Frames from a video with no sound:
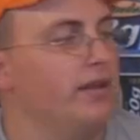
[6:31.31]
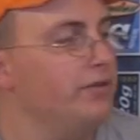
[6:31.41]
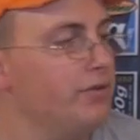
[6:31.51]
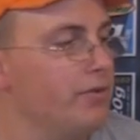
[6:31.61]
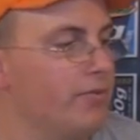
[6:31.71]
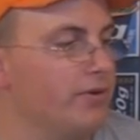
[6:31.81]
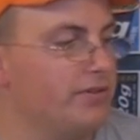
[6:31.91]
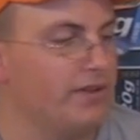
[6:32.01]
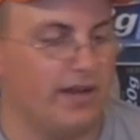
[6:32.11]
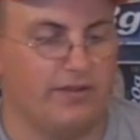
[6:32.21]
The internal
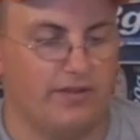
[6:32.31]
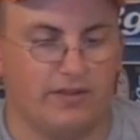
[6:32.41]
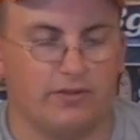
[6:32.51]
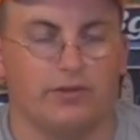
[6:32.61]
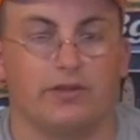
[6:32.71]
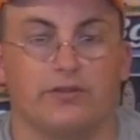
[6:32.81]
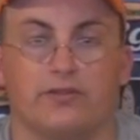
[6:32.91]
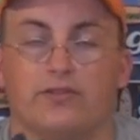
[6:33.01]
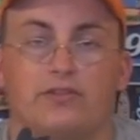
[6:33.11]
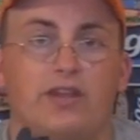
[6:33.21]
reports to the Ics Galil
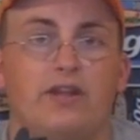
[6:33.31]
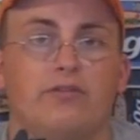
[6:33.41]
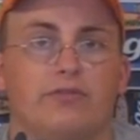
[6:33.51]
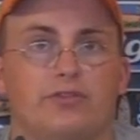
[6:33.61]
is it's a standard